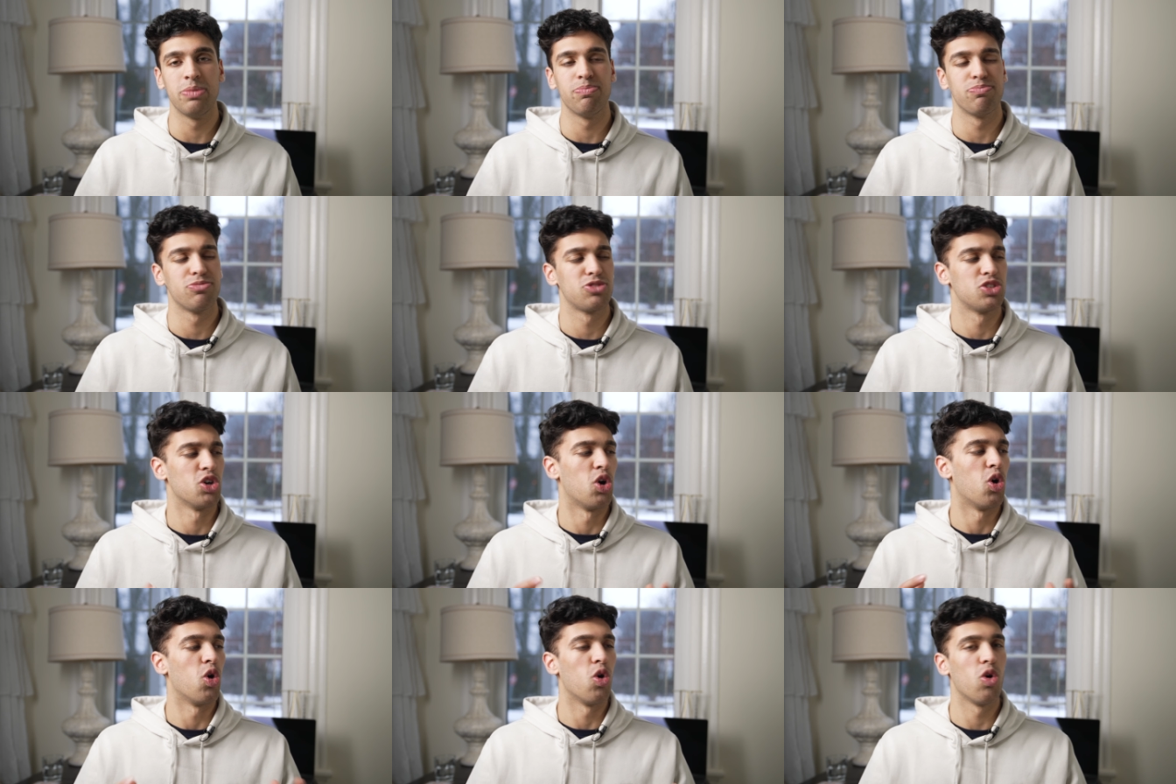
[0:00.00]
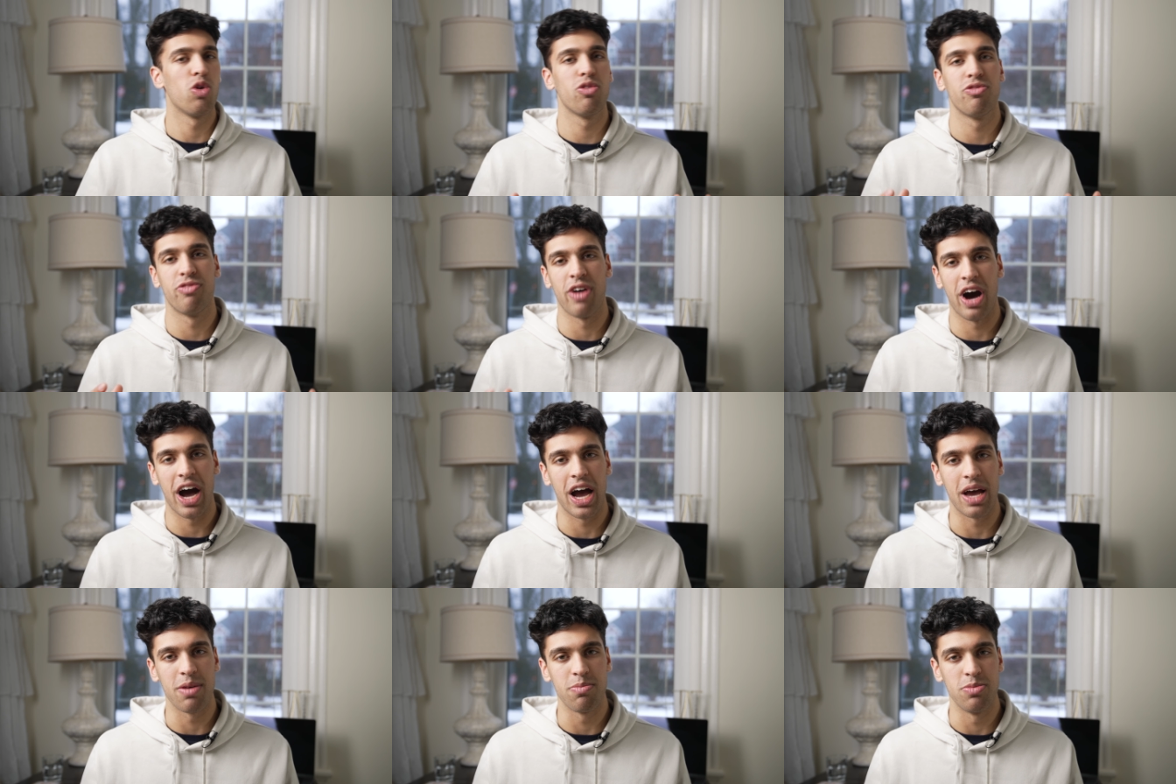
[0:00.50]
It's a whole
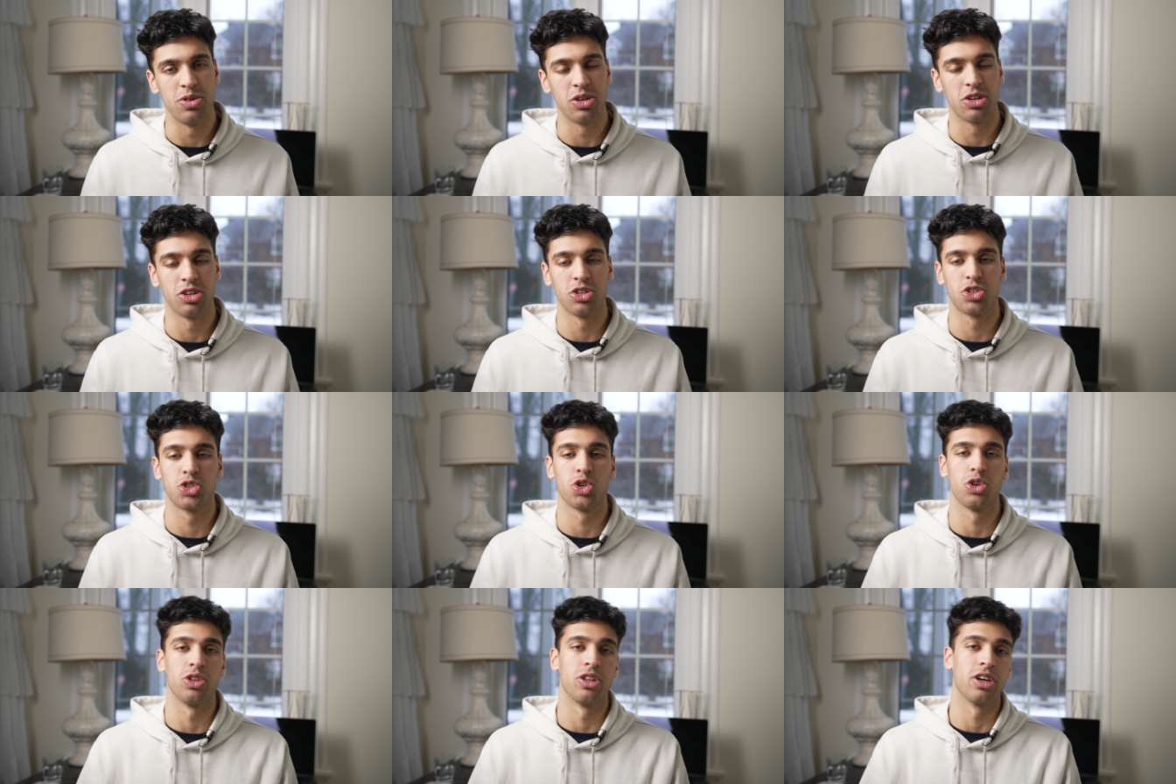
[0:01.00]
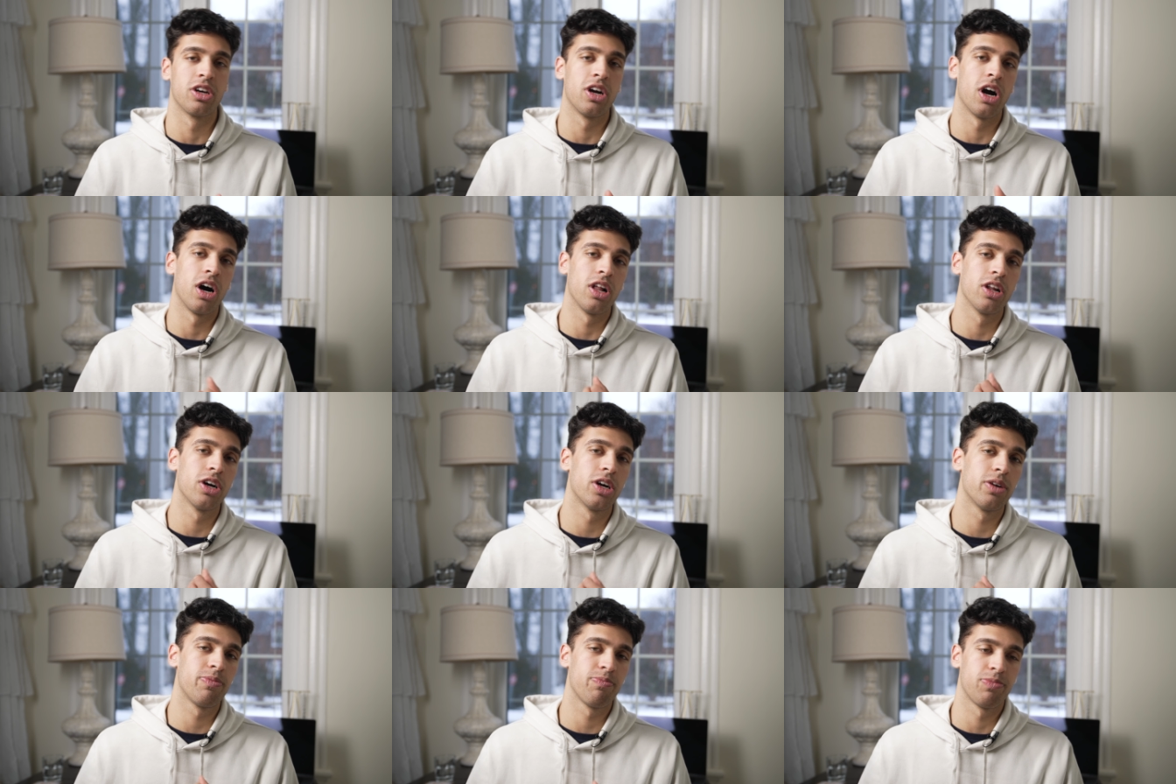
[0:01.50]
vibe. You control the
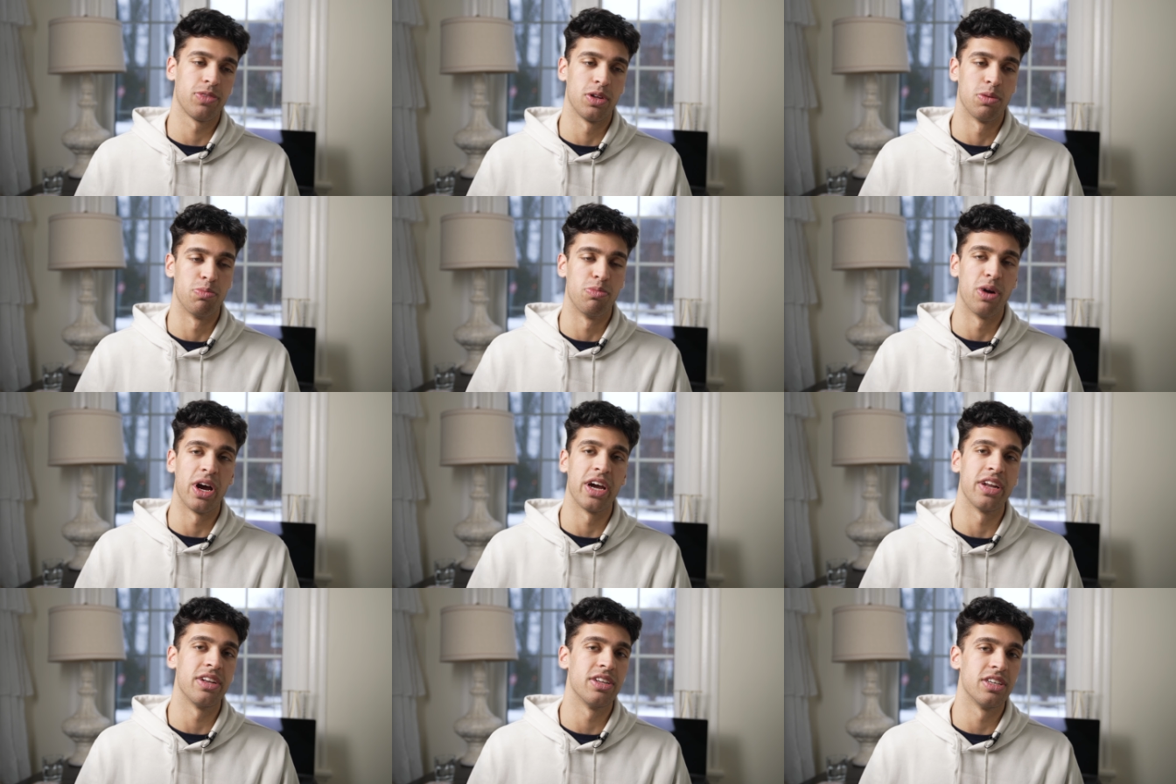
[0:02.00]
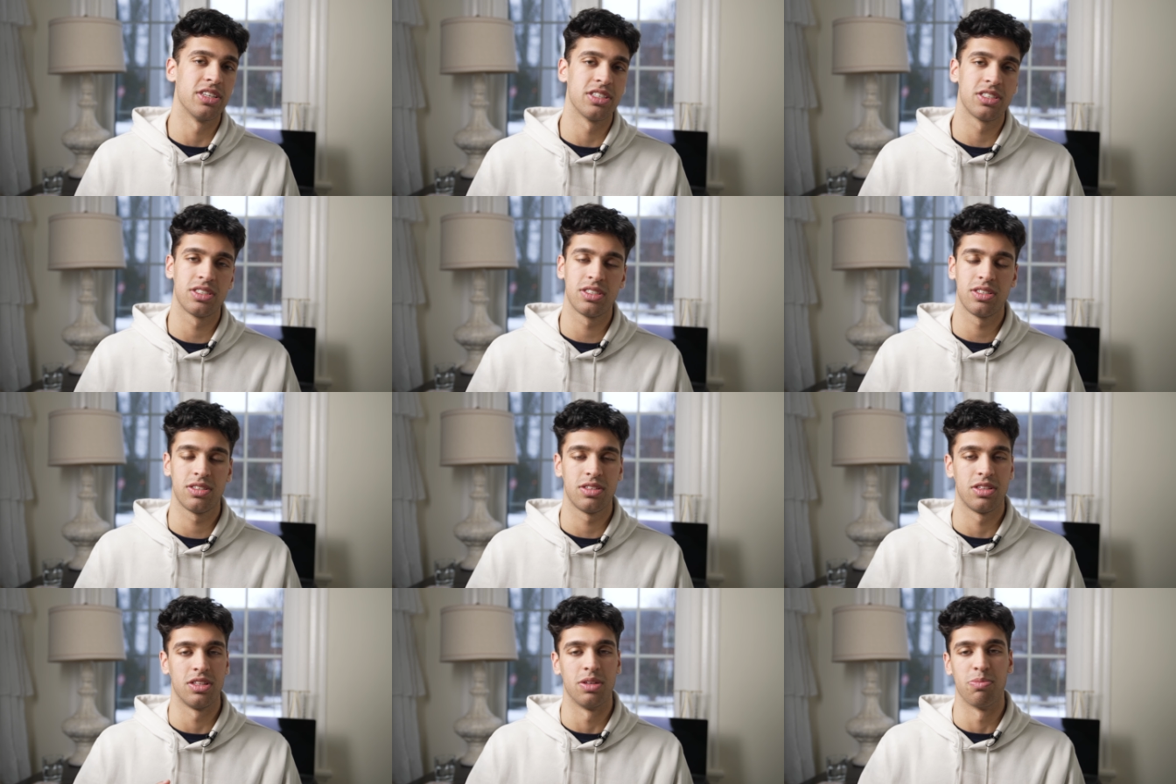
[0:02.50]
color, the
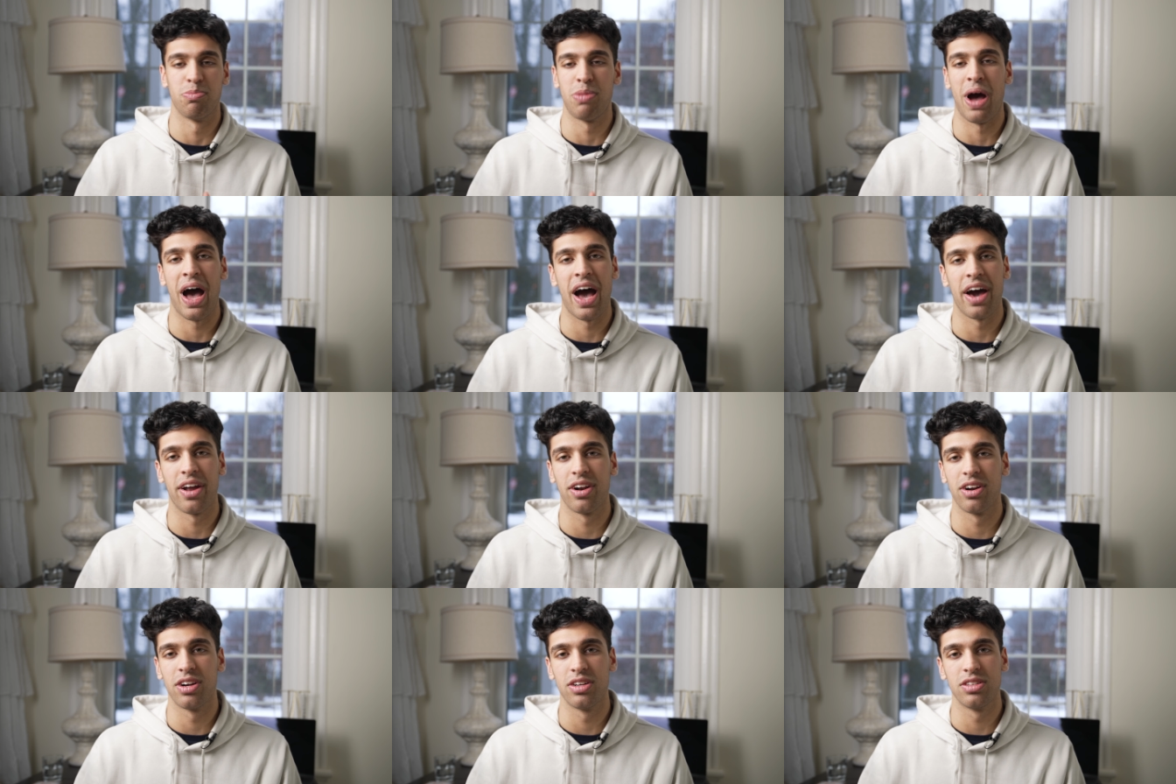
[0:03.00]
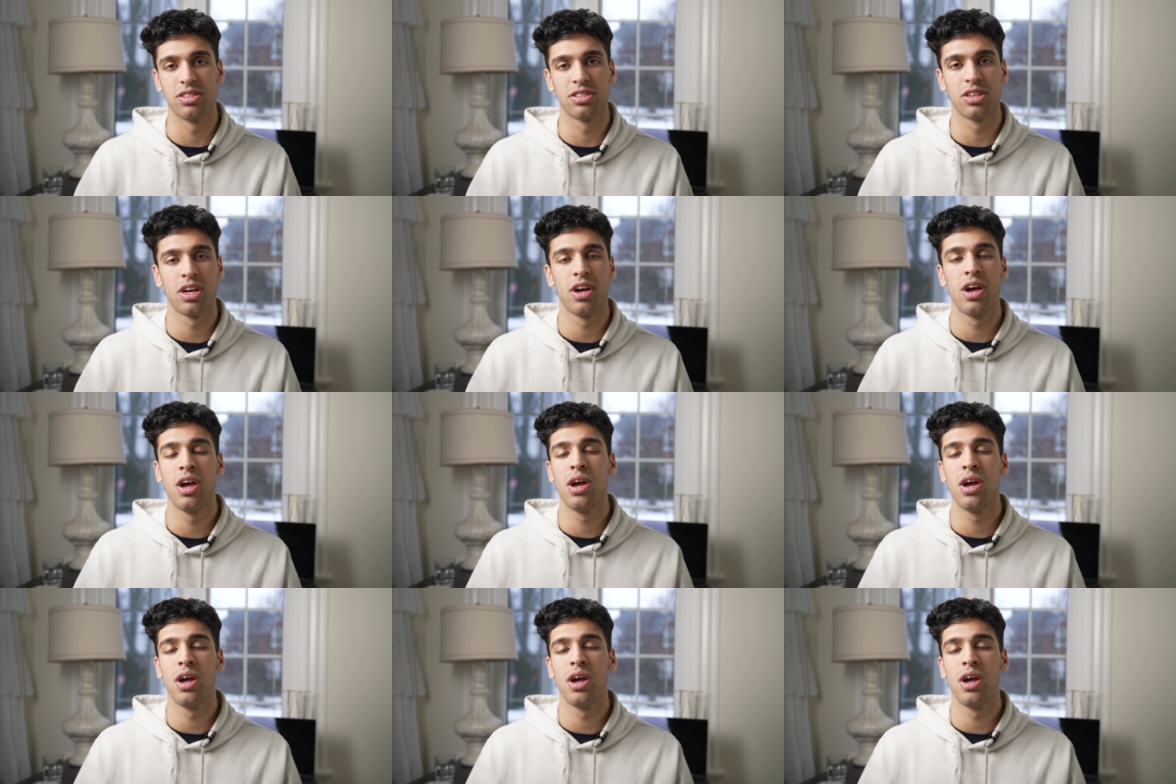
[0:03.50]
brightness, the patterns,